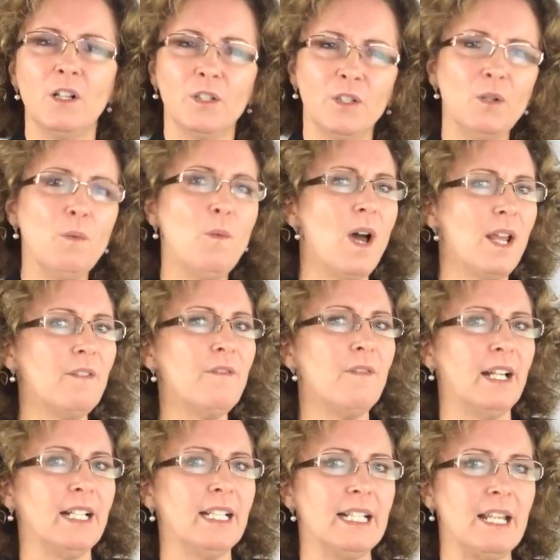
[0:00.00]
you'll want to
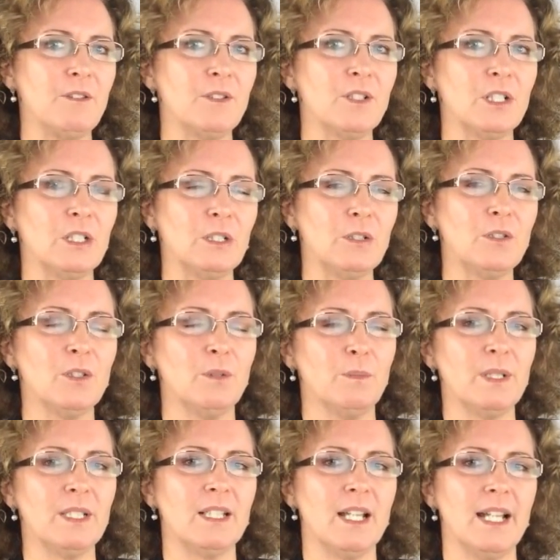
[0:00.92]
find another
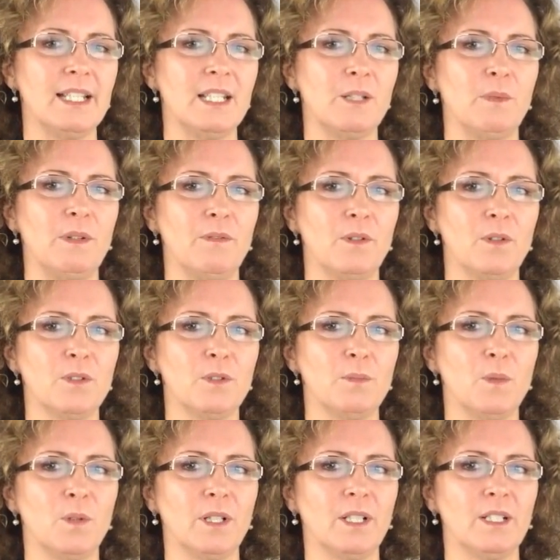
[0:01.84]
solution besides a
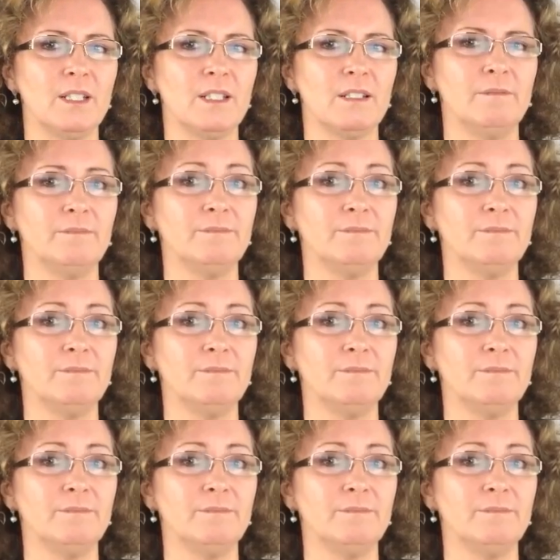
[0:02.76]
reverse mortgage.